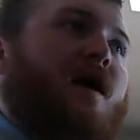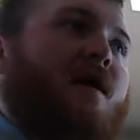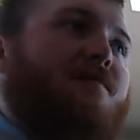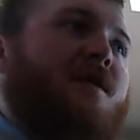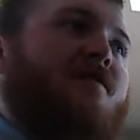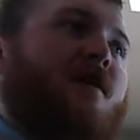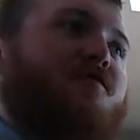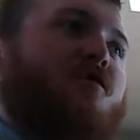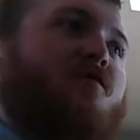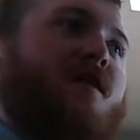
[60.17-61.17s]
a police
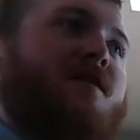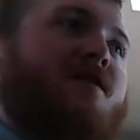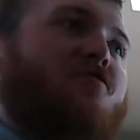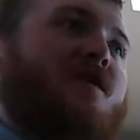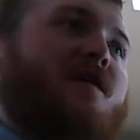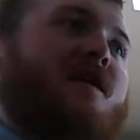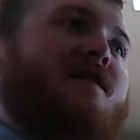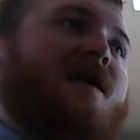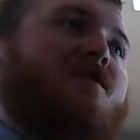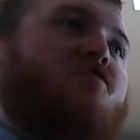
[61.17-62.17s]
officer was injured in a
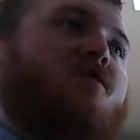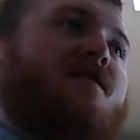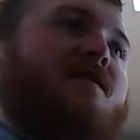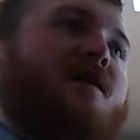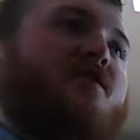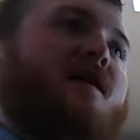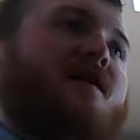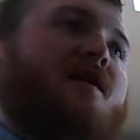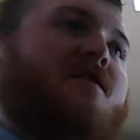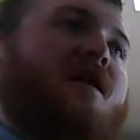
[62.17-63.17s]
late-night shooting Saturday
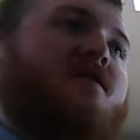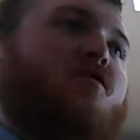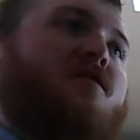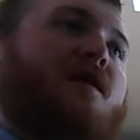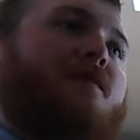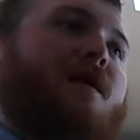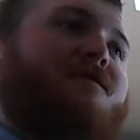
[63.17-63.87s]
in the St. Louis suburb